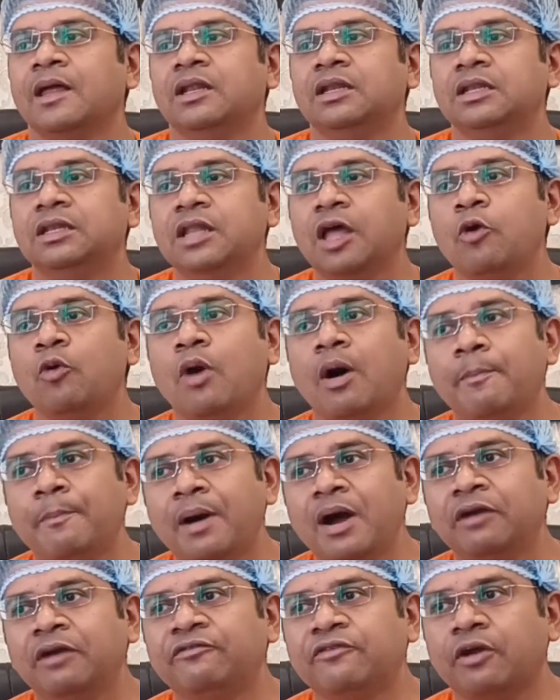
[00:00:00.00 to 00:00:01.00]
Now,
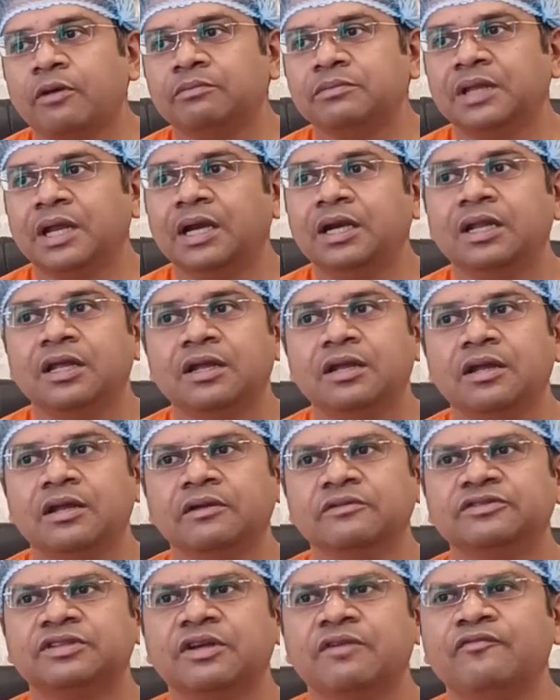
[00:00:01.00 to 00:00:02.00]
apart from that, if
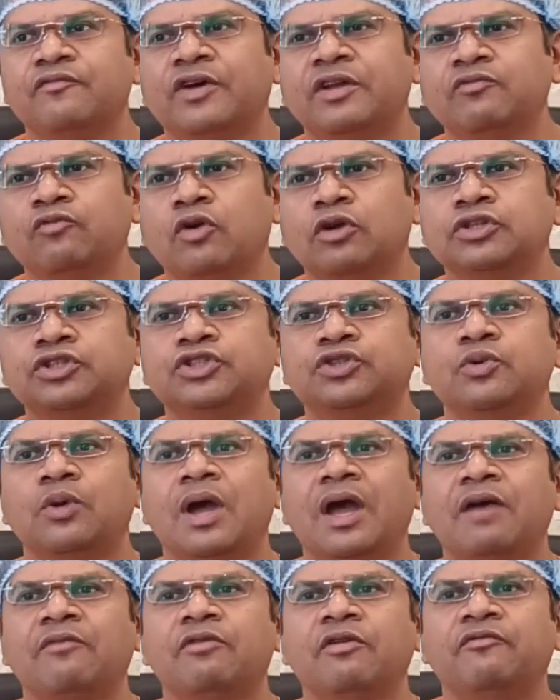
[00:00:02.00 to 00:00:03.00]
someone wants to
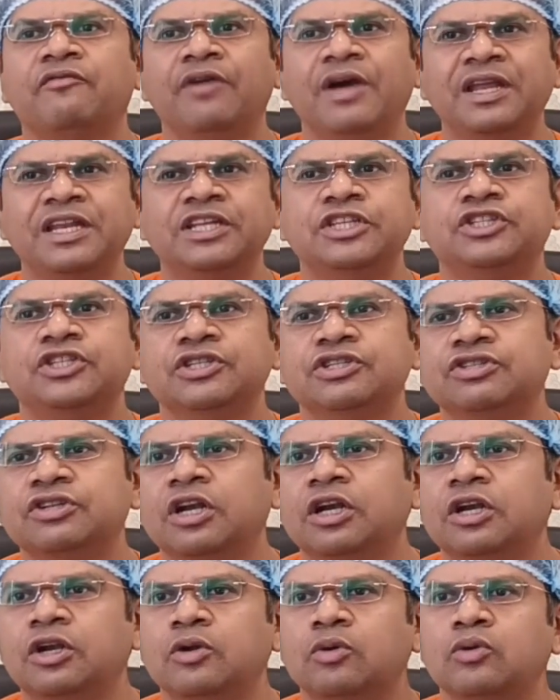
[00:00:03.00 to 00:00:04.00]
have a very
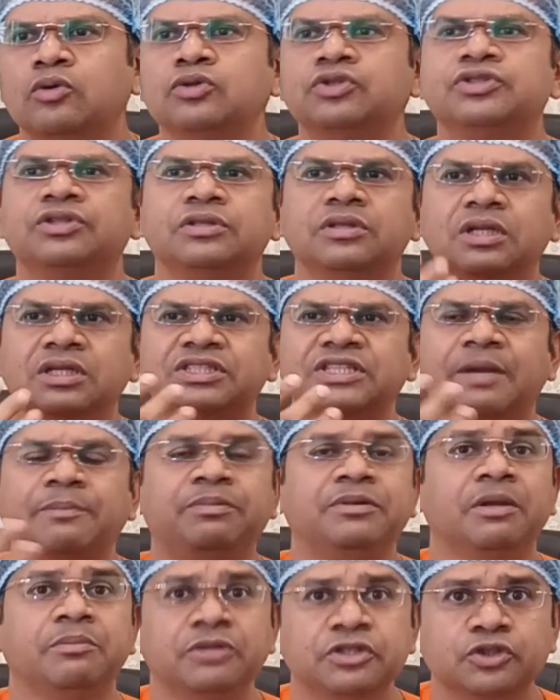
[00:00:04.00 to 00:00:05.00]
chiseled nose, the
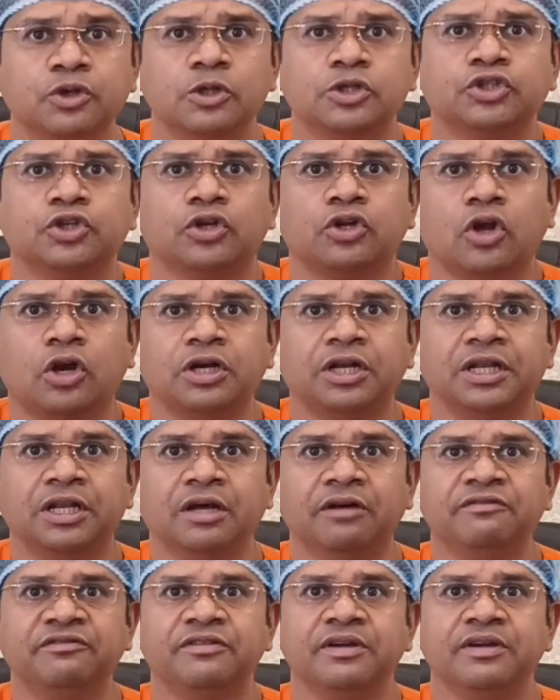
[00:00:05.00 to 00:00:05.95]
septum is also not enough,